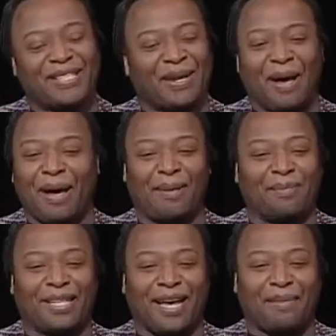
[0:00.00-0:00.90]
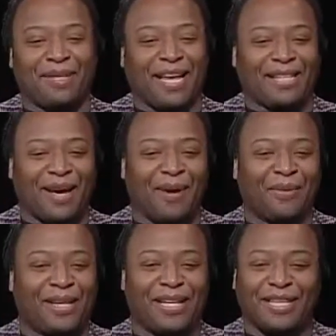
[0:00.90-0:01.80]
And so, but I'd be like,
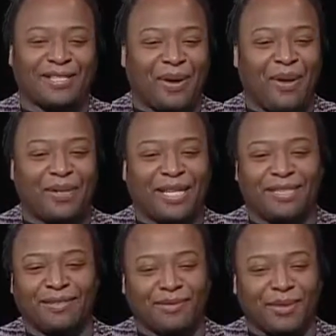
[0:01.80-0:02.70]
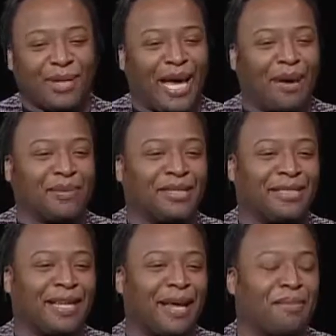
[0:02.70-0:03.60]
no, and so I would get real amped,
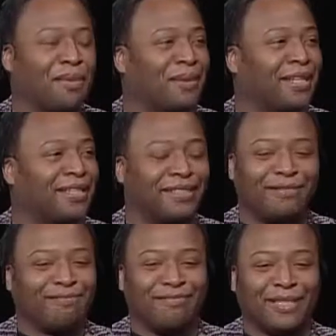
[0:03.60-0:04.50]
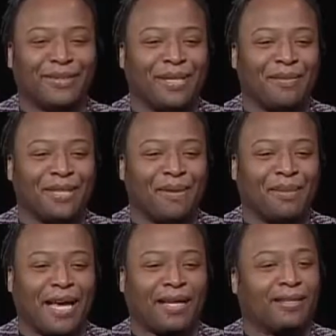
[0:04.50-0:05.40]
and I'd be ready to do something, and they'd
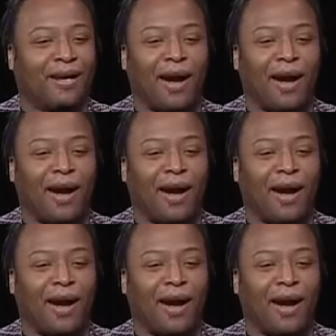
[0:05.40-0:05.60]
be like,